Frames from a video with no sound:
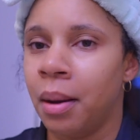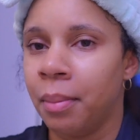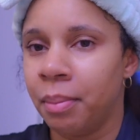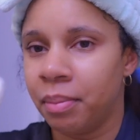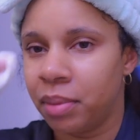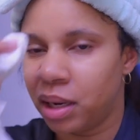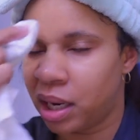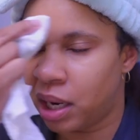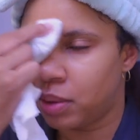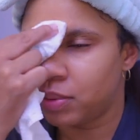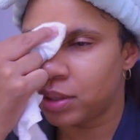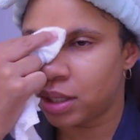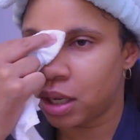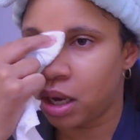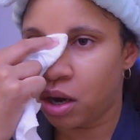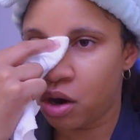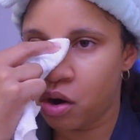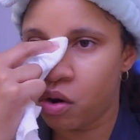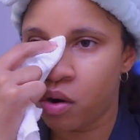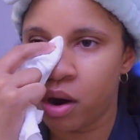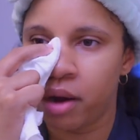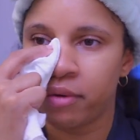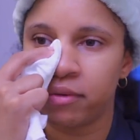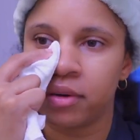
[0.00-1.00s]
But I was like,
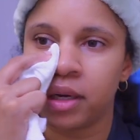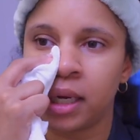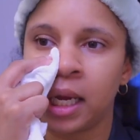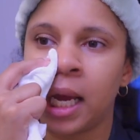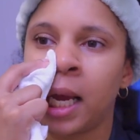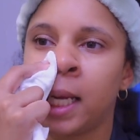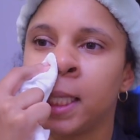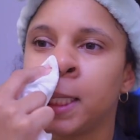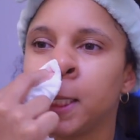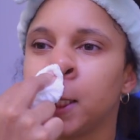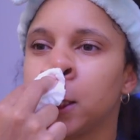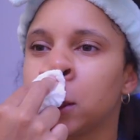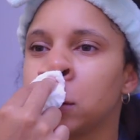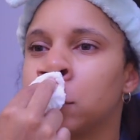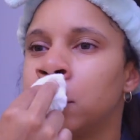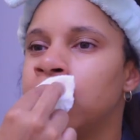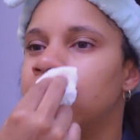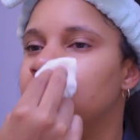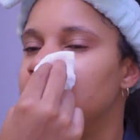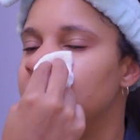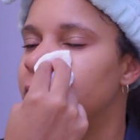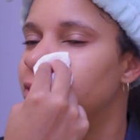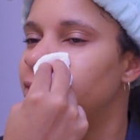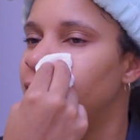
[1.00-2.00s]
oh, I forgot this one
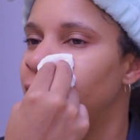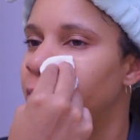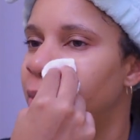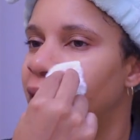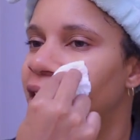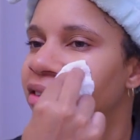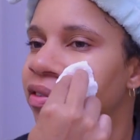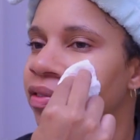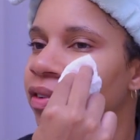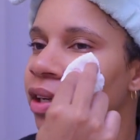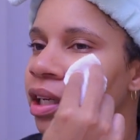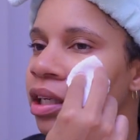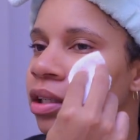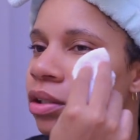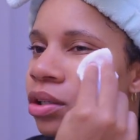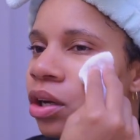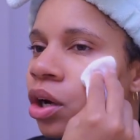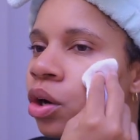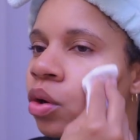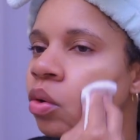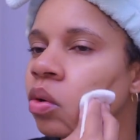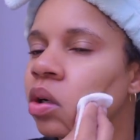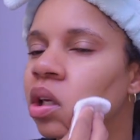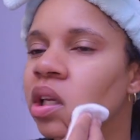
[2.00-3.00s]
is for my face
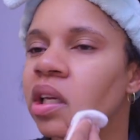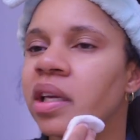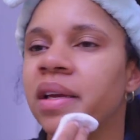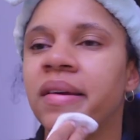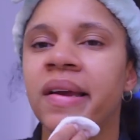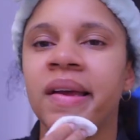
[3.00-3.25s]
only.